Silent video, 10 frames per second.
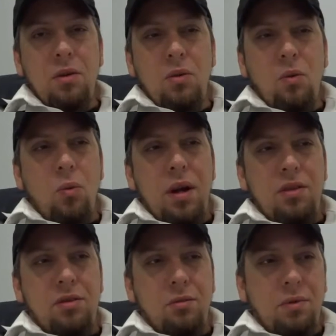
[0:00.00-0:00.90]
What
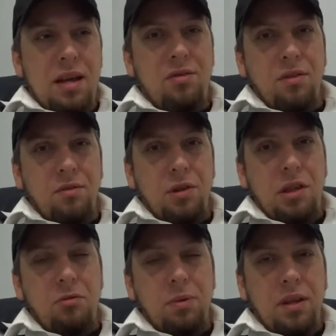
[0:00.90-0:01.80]
is the reason for
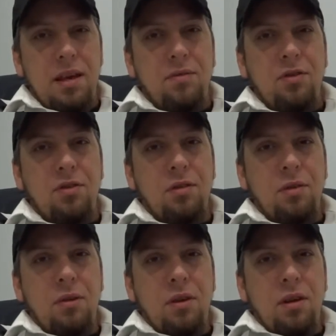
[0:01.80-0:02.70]
these beliefs?
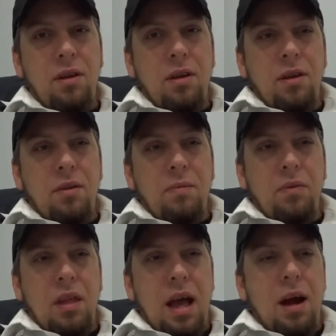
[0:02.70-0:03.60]

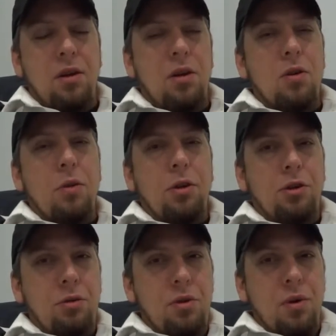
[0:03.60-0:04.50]
How do you know they're
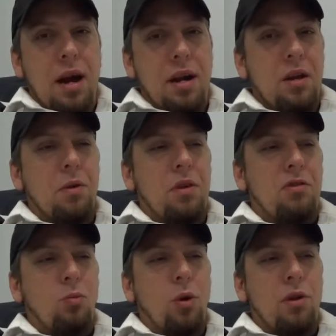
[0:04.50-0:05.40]
true? How do you know
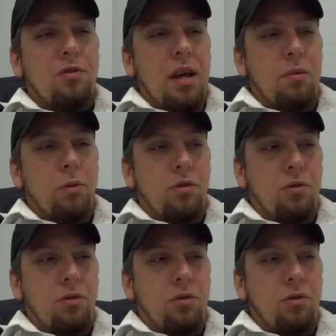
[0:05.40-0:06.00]
these words that were